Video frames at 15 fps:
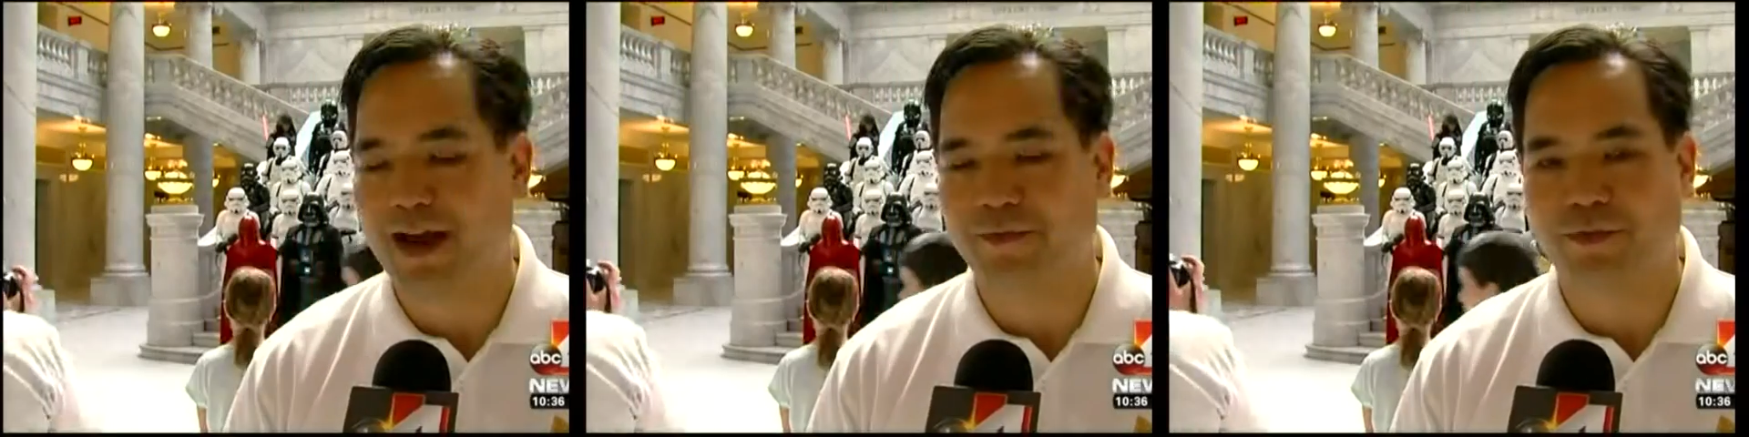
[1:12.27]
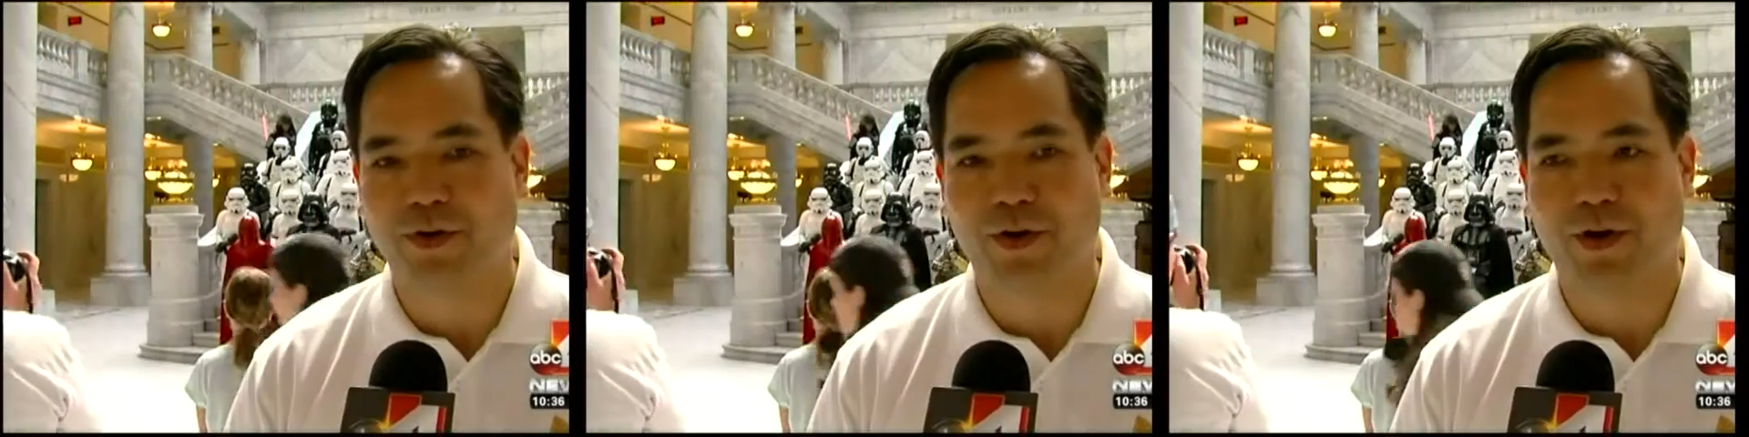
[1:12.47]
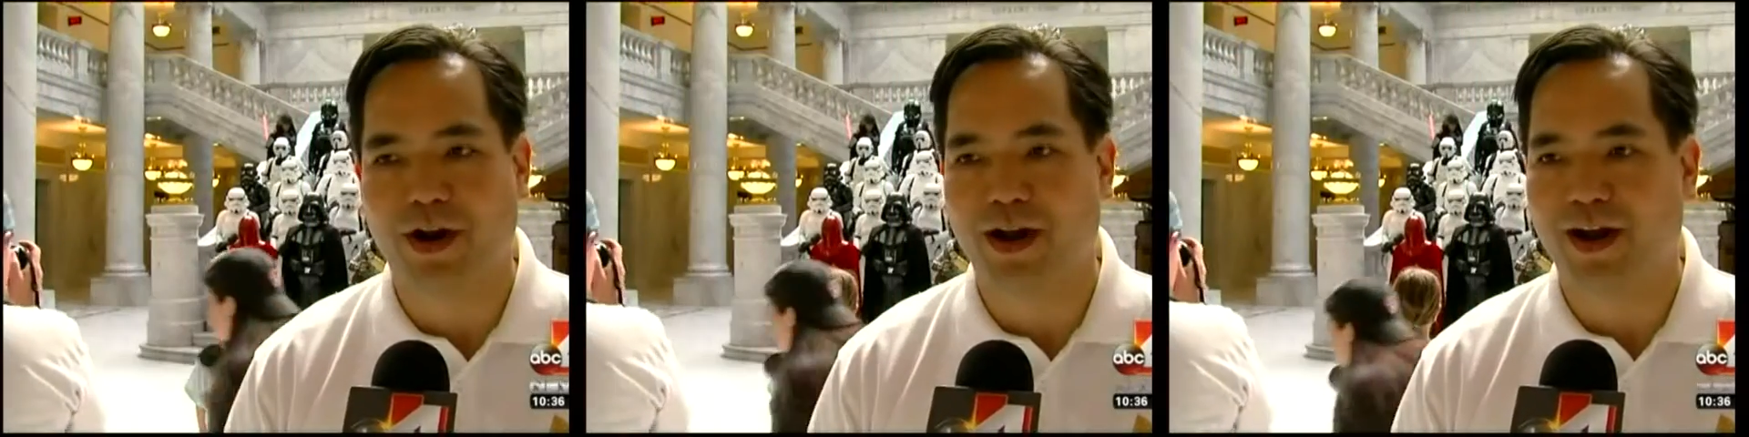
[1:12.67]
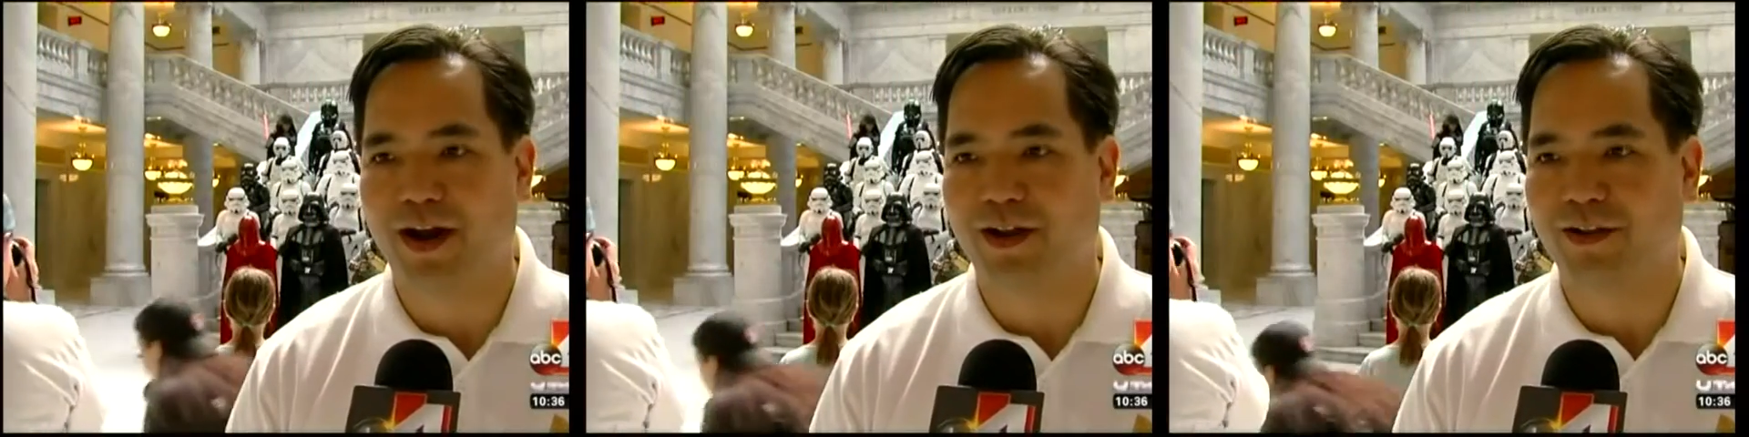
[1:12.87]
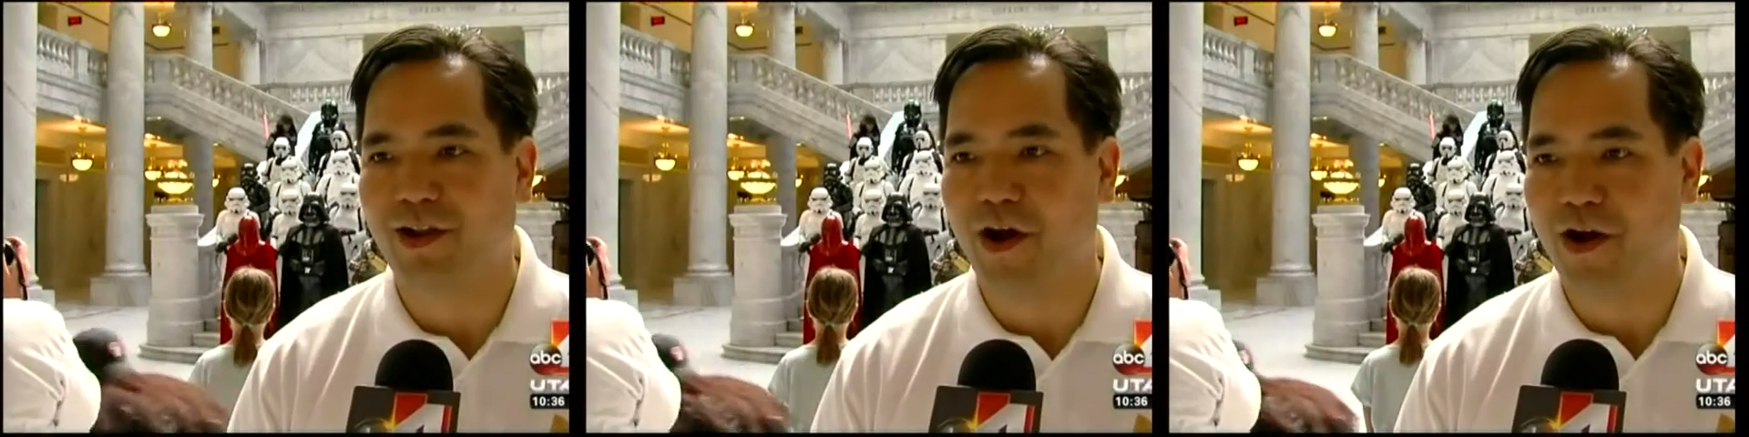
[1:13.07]
After
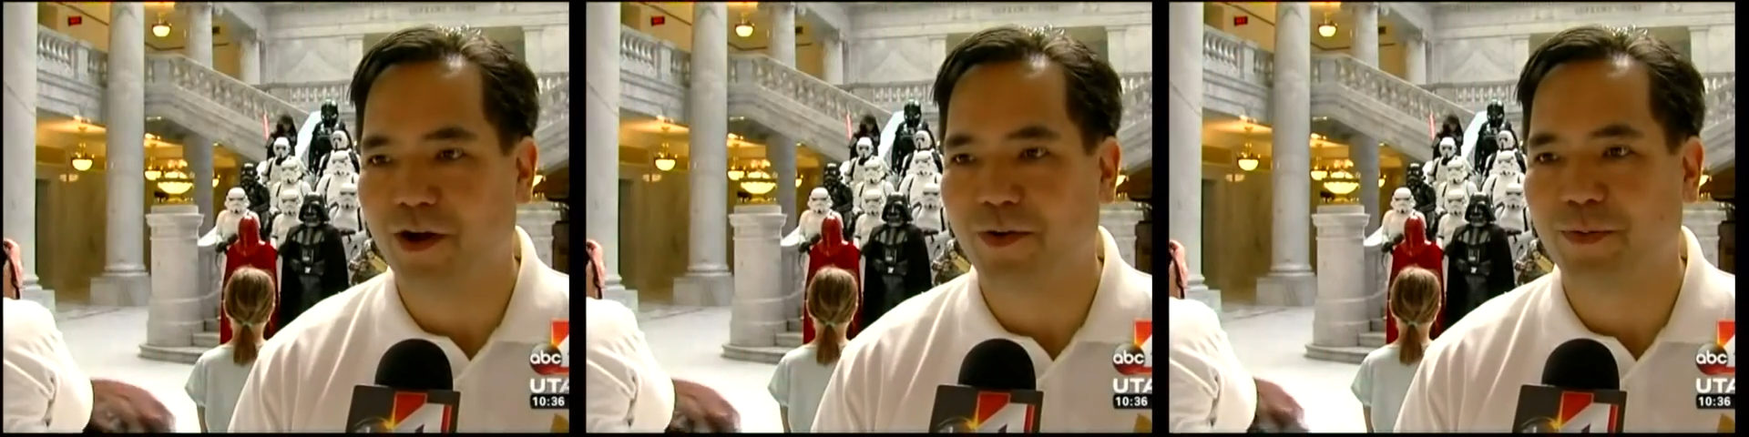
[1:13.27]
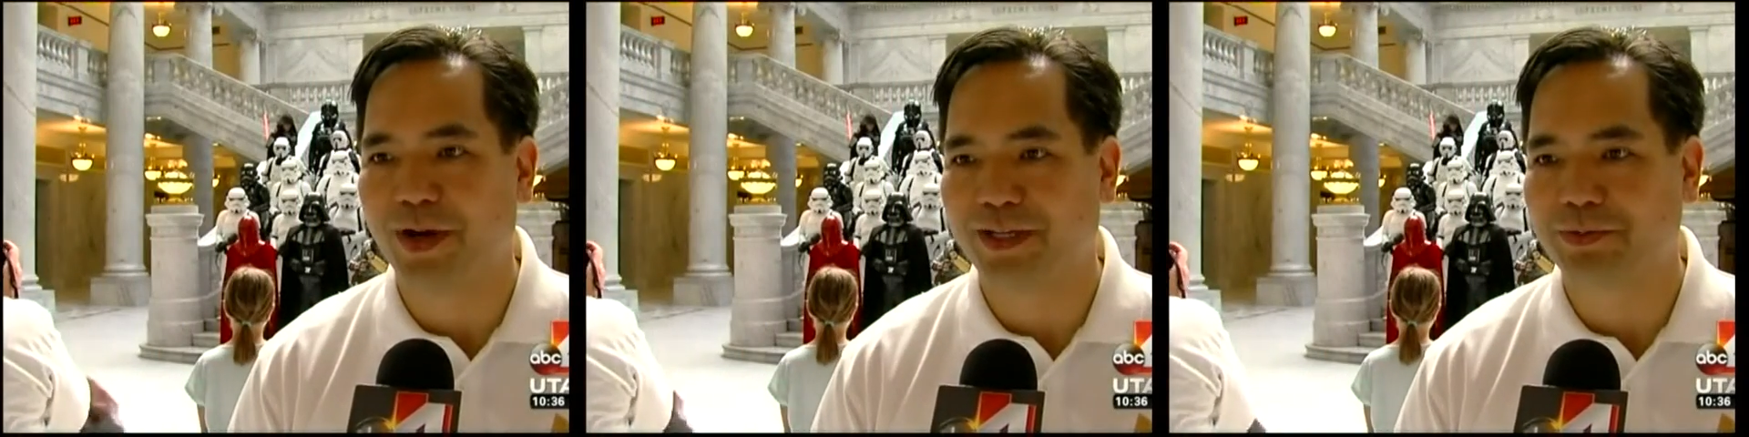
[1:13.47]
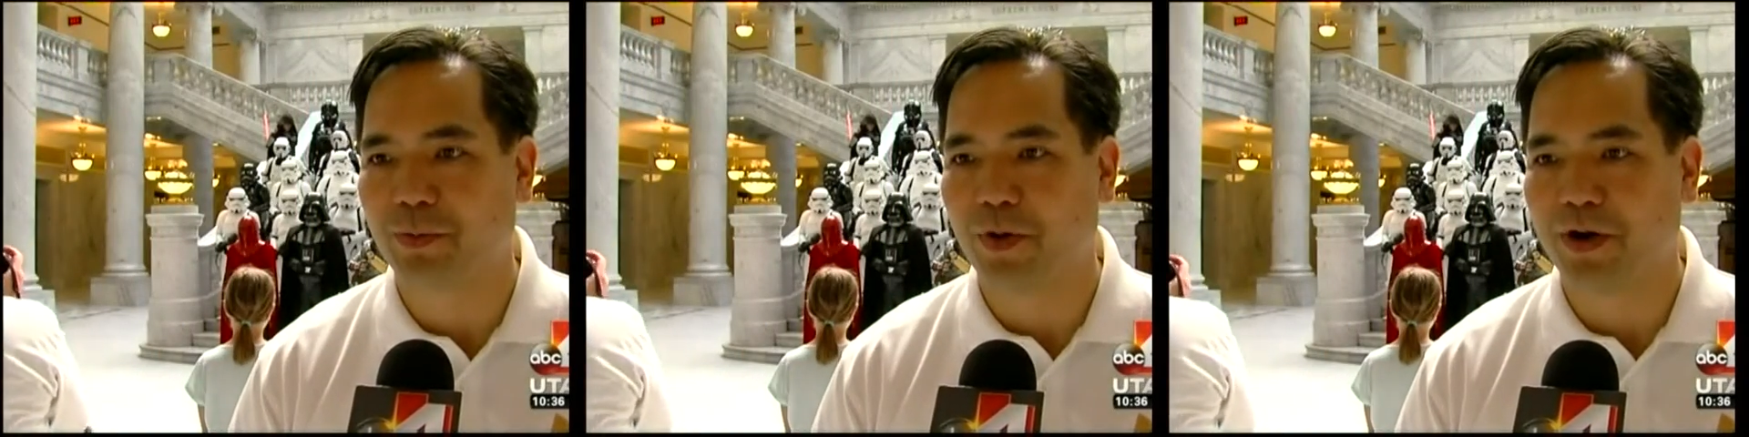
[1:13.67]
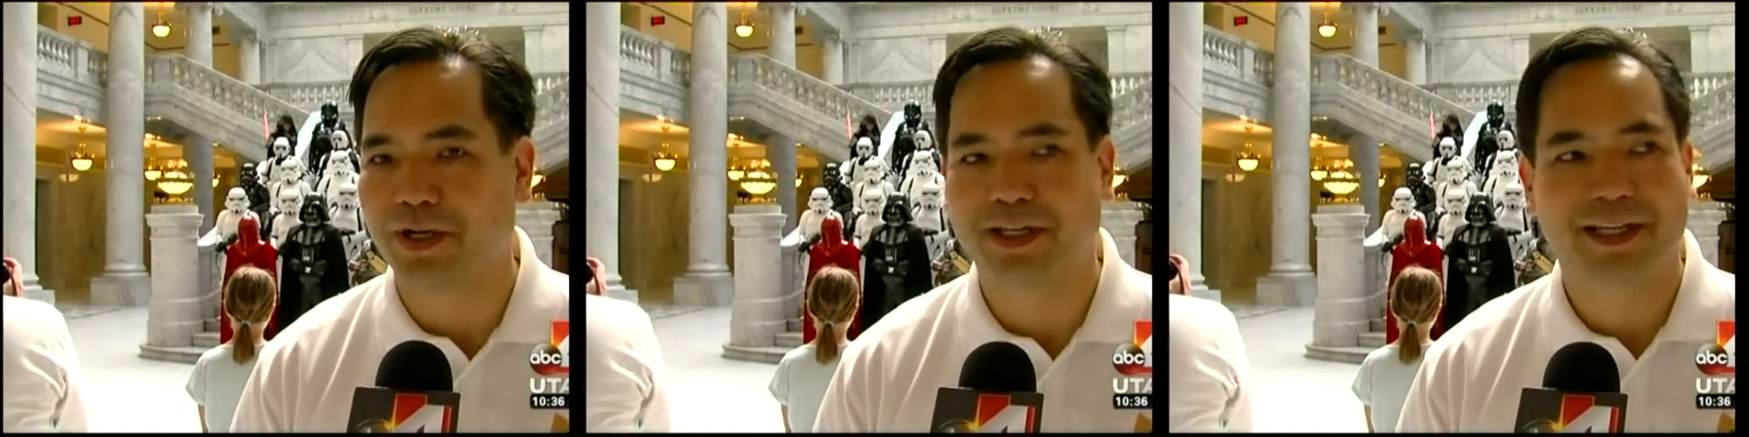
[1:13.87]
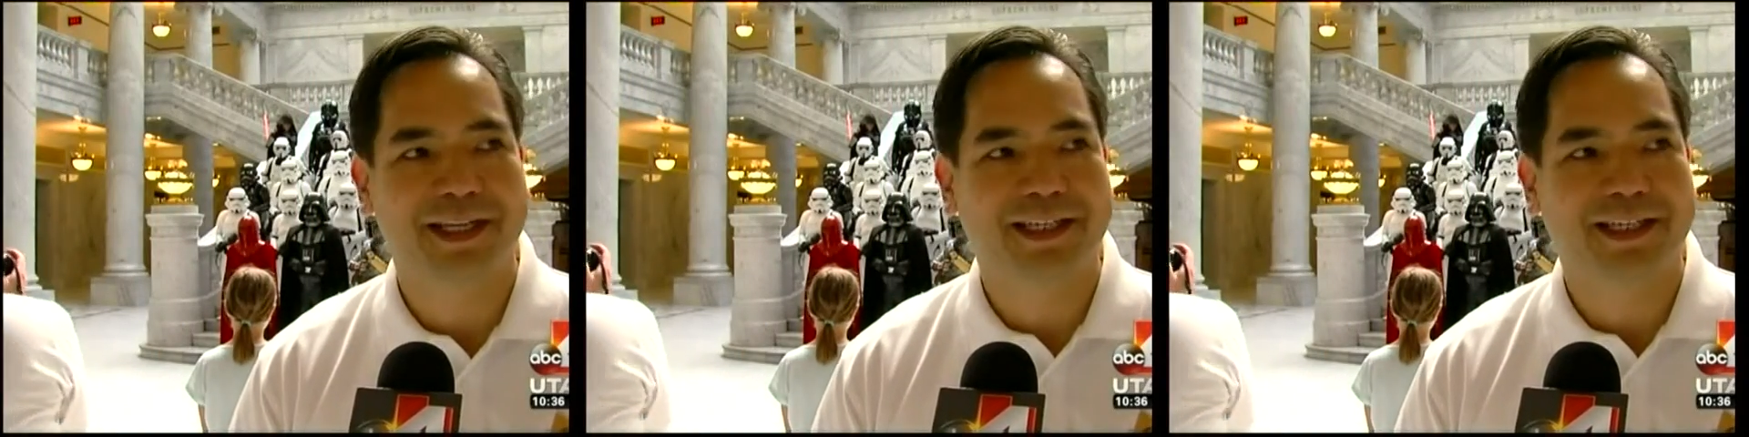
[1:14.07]
a long week's work,